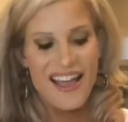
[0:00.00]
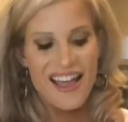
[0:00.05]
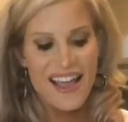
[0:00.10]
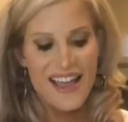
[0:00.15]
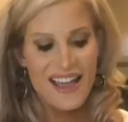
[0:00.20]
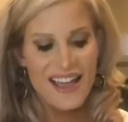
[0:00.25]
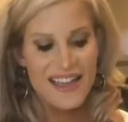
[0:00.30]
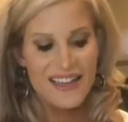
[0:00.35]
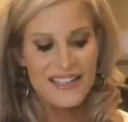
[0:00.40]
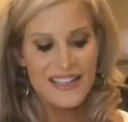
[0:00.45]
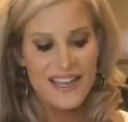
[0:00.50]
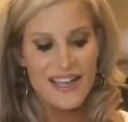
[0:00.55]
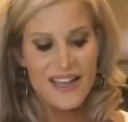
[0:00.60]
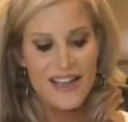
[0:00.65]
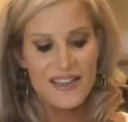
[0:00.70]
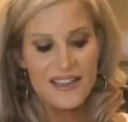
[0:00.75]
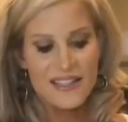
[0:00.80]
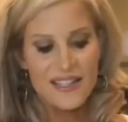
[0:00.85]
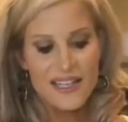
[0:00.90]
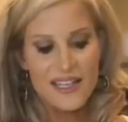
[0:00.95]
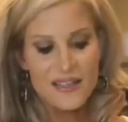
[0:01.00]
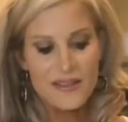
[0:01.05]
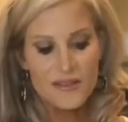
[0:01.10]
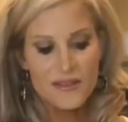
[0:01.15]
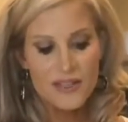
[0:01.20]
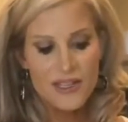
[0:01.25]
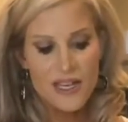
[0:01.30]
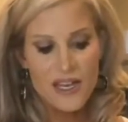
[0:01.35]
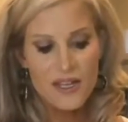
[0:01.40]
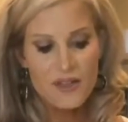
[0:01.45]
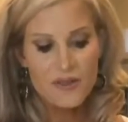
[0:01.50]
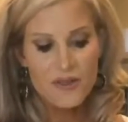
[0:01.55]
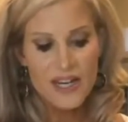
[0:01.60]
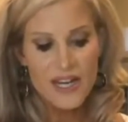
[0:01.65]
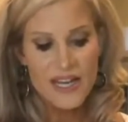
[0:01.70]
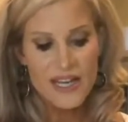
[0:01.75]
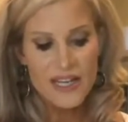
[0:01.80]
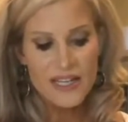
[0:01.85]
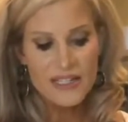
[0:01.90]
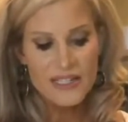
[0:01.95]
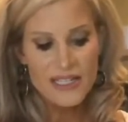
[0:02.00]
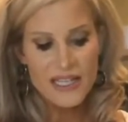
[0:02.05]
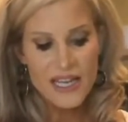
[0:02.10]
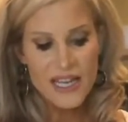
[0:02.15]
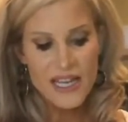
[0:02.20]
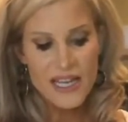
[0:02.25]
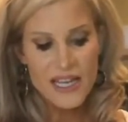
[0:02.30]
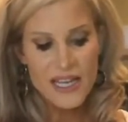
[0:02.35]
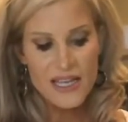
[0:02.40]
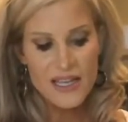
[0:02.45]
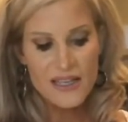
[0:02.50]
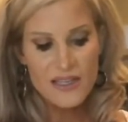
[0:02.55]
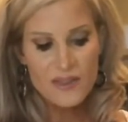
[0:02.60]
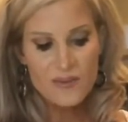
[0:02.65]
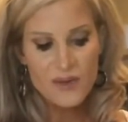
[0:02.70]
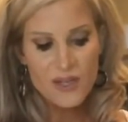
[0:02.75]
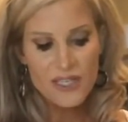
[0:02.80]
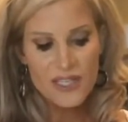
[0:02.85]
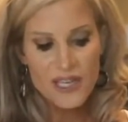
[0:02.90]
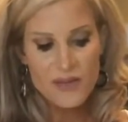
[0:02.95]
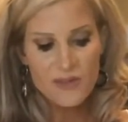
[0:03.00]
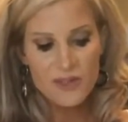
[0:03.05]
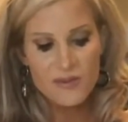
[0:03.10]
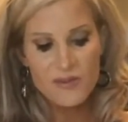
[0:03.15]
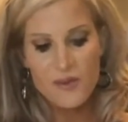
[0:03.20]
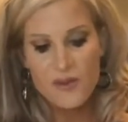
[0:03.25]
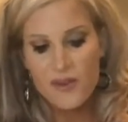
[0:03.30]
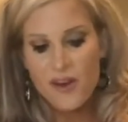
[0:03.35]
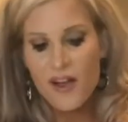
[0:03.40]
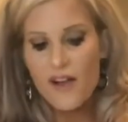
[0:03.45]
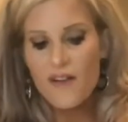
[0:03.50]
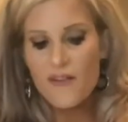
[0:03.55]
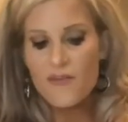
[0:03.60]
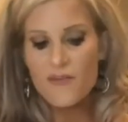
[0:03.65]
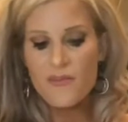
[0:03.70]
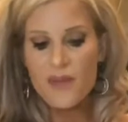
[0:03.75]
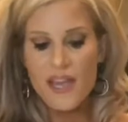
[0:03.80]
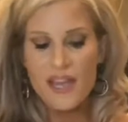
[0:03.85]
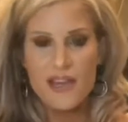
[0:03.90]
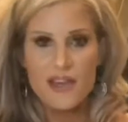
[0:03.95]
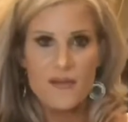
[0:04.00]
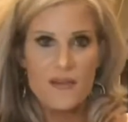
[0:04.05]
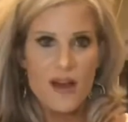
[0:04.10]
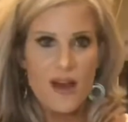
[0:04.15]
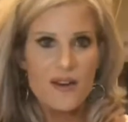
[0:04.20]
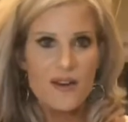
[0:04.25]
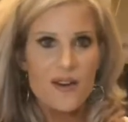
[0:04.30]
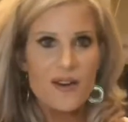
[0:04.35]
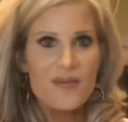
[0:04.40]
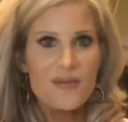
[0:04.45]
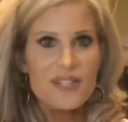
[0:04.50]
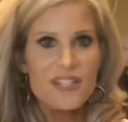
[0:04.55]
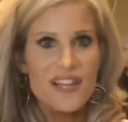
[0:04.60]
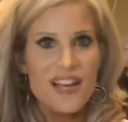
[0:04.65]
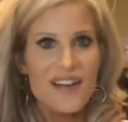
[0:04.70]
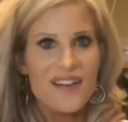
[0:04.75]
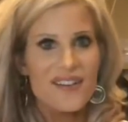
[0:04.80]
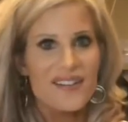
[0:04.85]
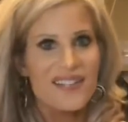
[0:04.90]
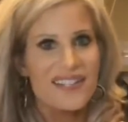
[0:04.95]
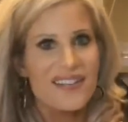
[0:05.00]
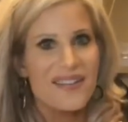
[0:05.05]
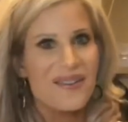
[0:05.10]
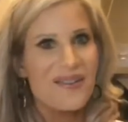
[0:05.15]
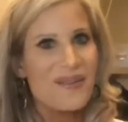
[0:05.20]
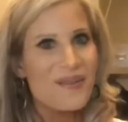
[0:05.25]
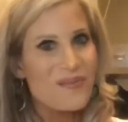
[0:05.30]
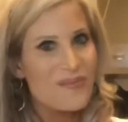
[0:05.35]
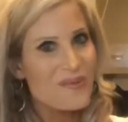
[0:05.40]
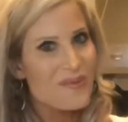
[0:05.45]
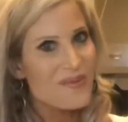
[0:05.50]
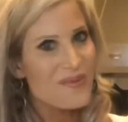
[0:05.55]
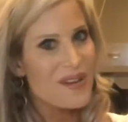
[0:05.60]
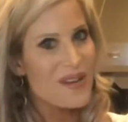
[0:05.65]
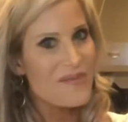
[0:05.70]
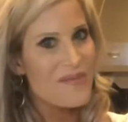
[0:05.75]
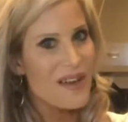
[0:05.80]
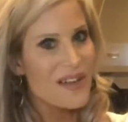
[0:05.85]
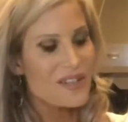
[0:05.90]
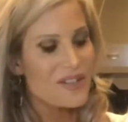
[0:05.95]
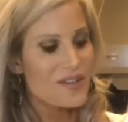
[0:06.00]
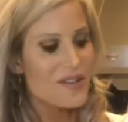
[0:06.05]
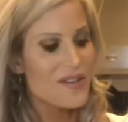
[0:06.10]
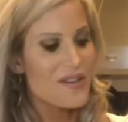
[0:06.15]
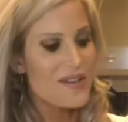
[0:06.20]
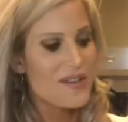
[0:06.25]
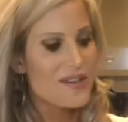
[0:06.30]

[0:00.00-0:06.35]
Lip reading: And the second ingredient is 1 tablespoon of baking powder, which I also pre-measured.